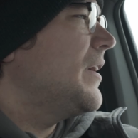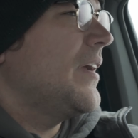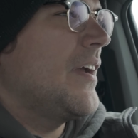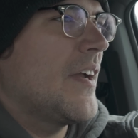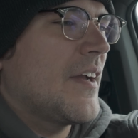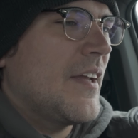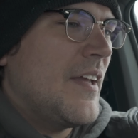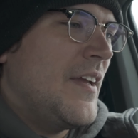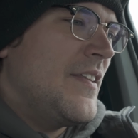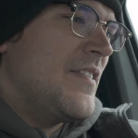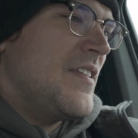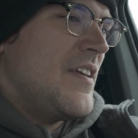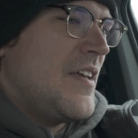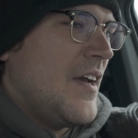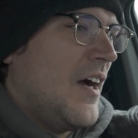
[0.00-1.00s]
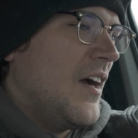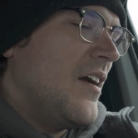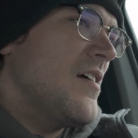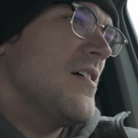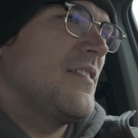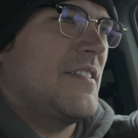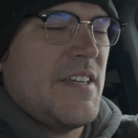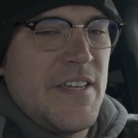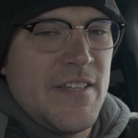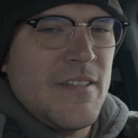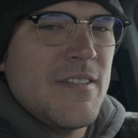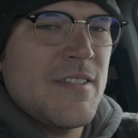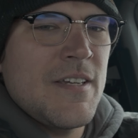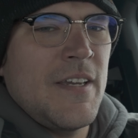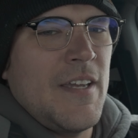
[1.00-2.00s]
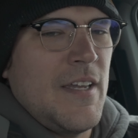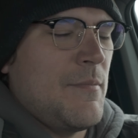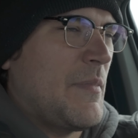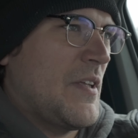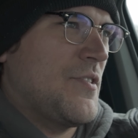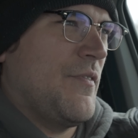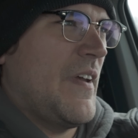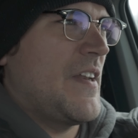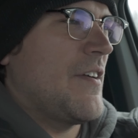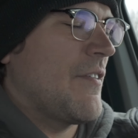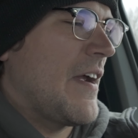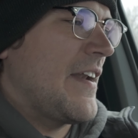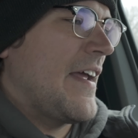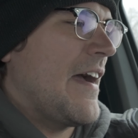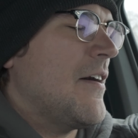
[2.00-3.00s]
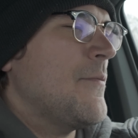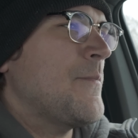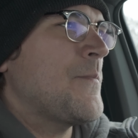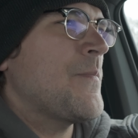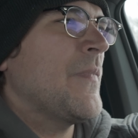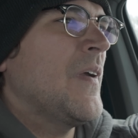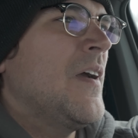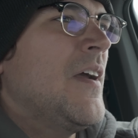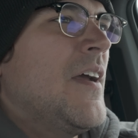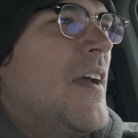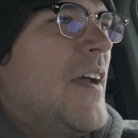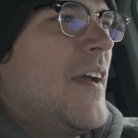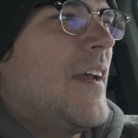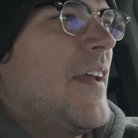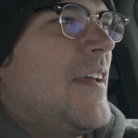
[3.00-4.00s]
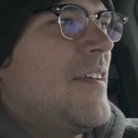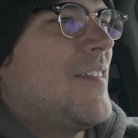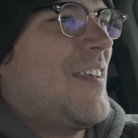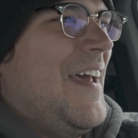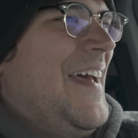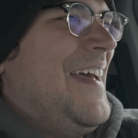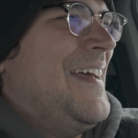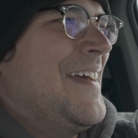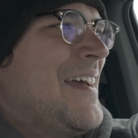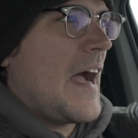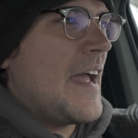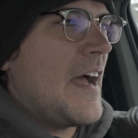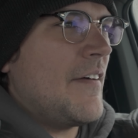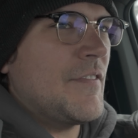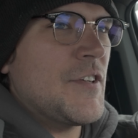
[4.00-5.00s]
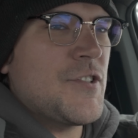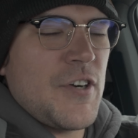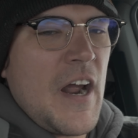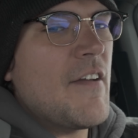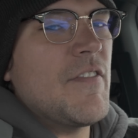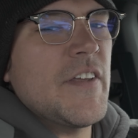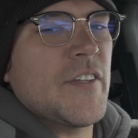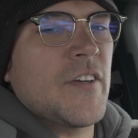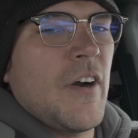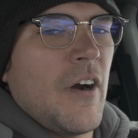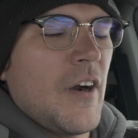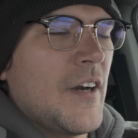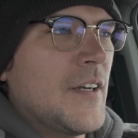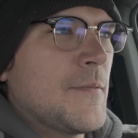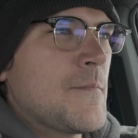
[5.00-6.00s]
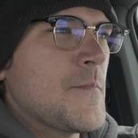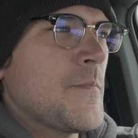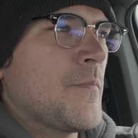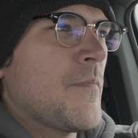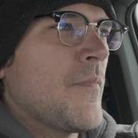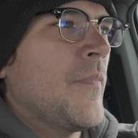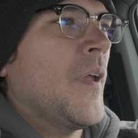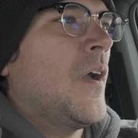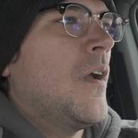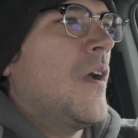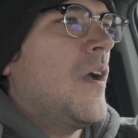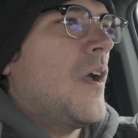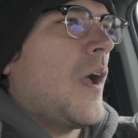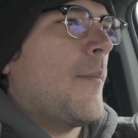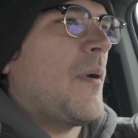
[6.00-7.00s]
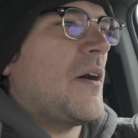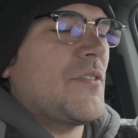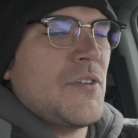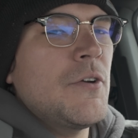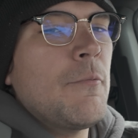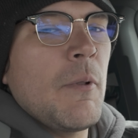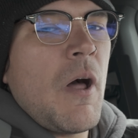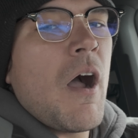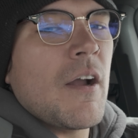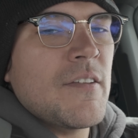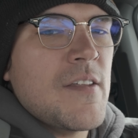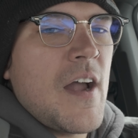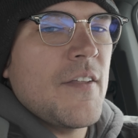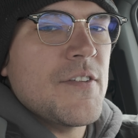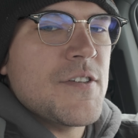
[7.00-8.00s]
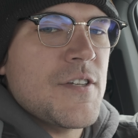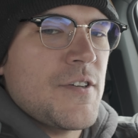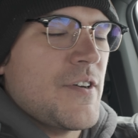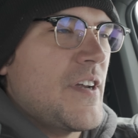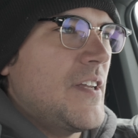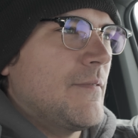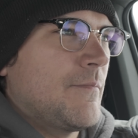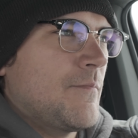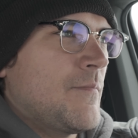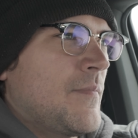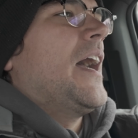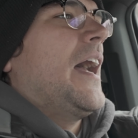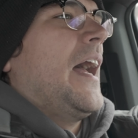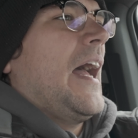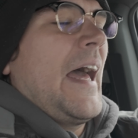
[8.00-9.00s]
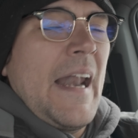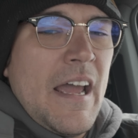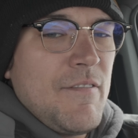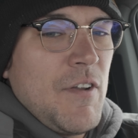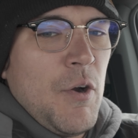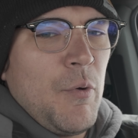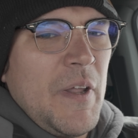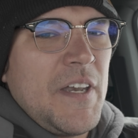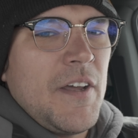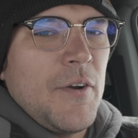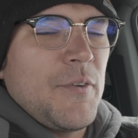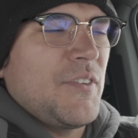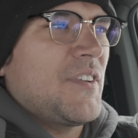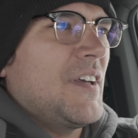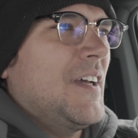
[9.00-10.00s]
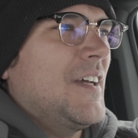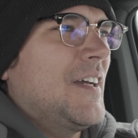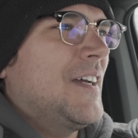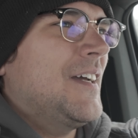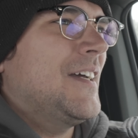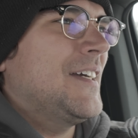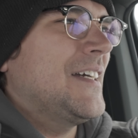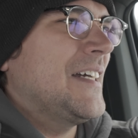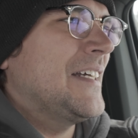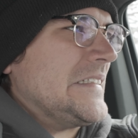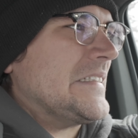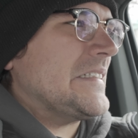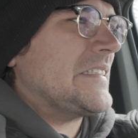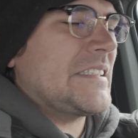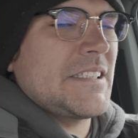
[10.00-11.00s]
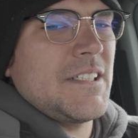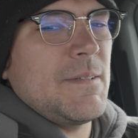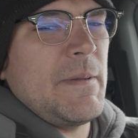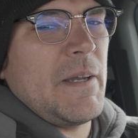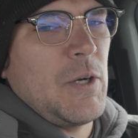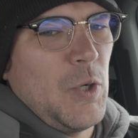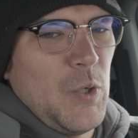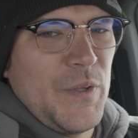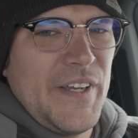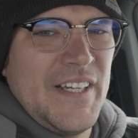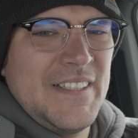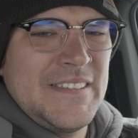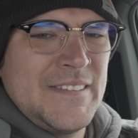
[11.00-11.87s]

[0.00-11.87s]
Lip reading: being in the teens in Pennsylvania right now is I have to drive this car about 2 blocks down the street and I have no windows. Oh, it's gonna be cold.